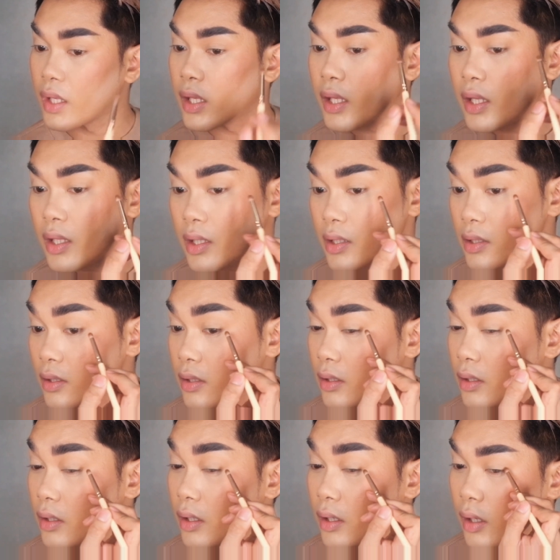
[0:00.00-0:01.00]
and
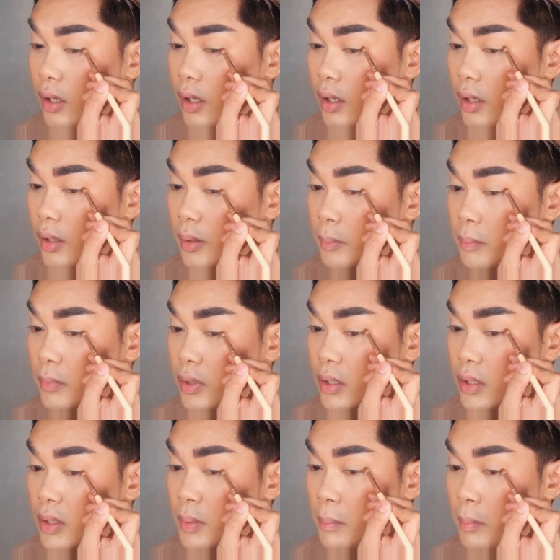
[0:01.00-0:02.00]
I'm
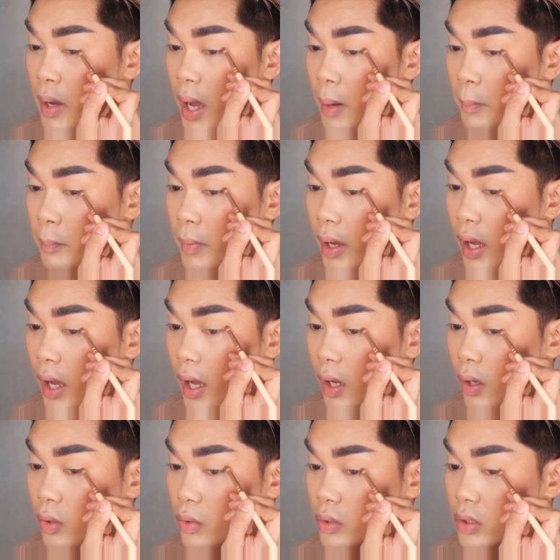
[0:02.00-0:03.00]
gonna map
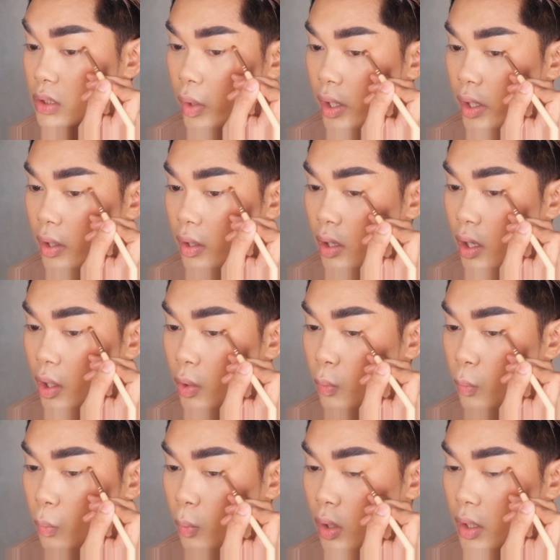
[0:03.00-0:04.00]
out where
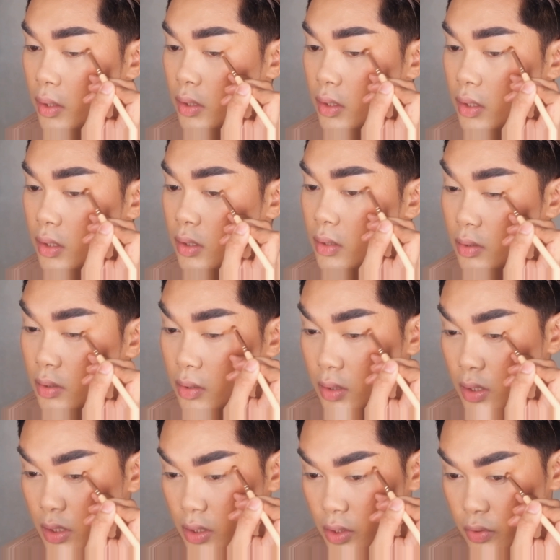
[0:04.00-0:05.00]
I want
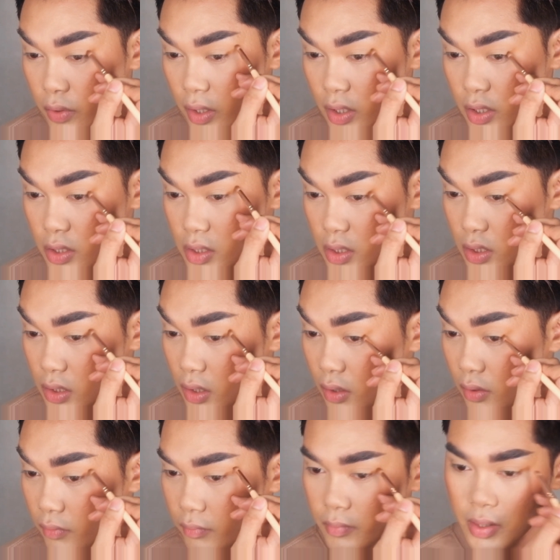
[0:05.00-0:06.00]
the direction
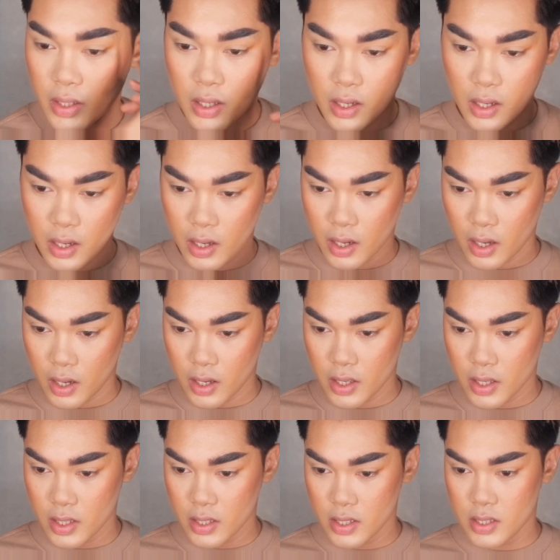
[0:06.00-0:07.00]
of my
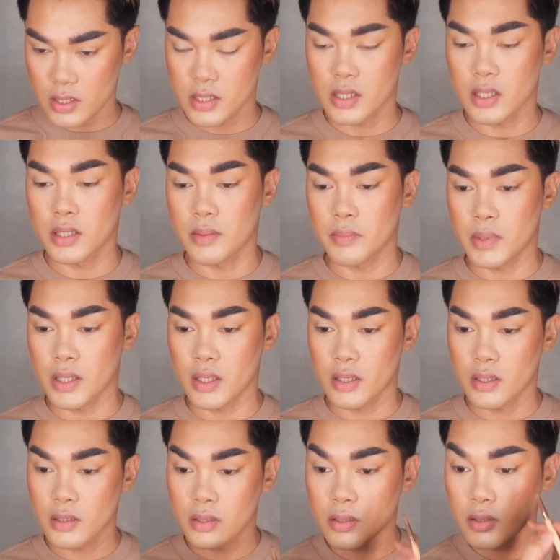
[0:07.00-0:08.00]
eye is gonna
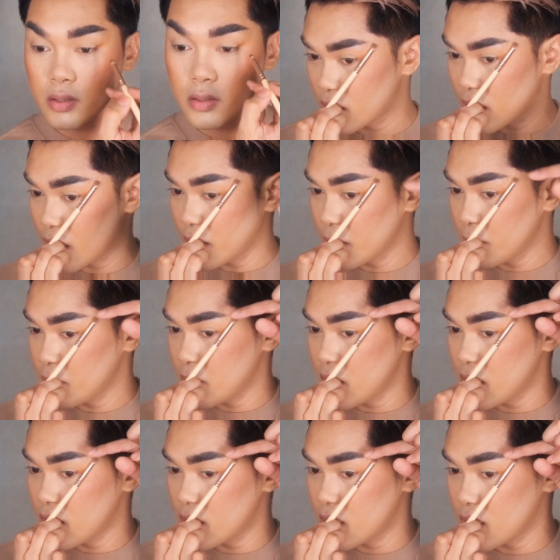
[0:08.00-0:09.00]
be. It's kind of
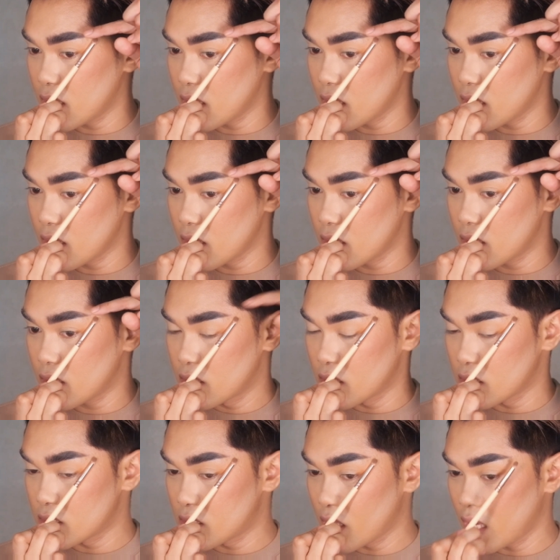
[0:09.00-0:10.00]
meeting the
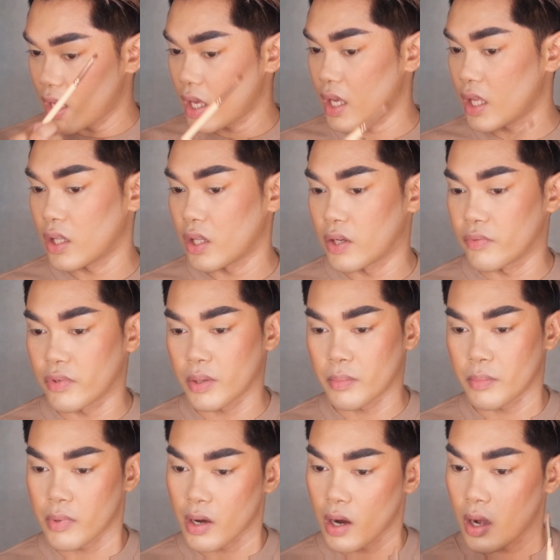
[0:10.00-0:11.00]
tail of your
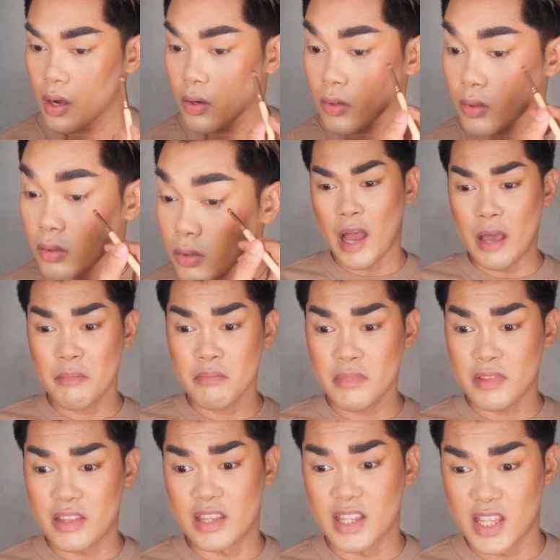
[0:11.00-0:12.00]
brow. I'm
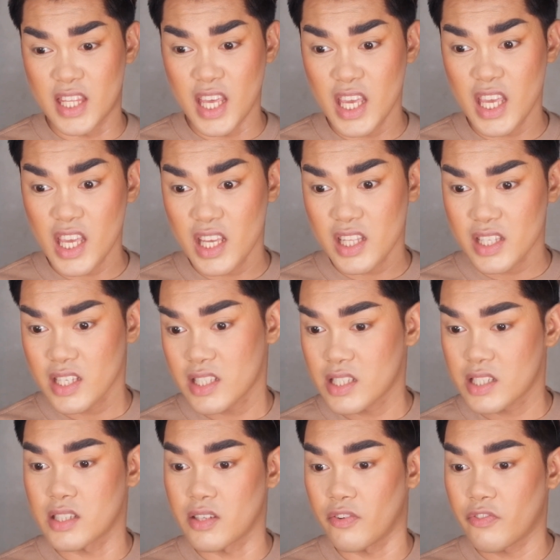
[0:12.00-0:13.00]
digging this
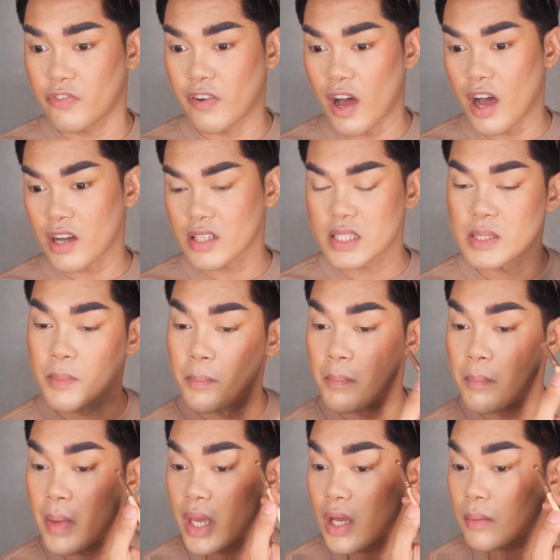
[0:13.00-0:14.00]
Fox
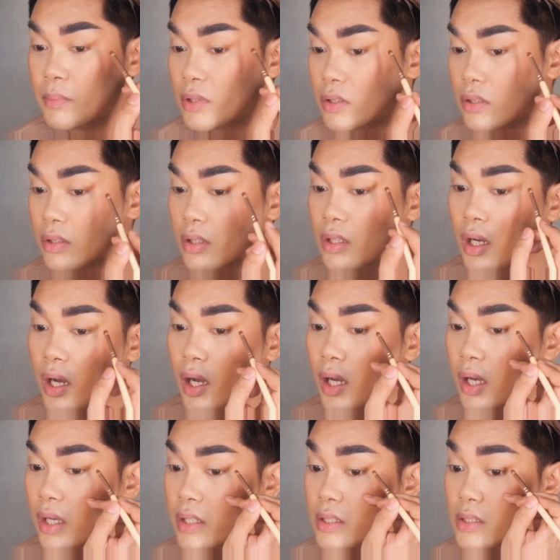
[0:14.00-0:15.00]
makeup look,
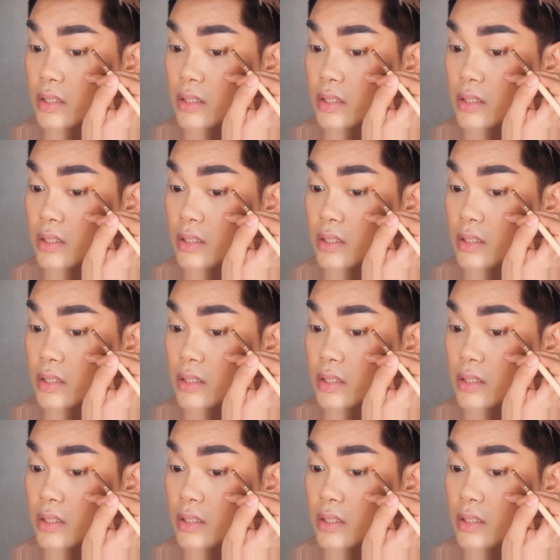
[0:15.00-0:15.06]
guys.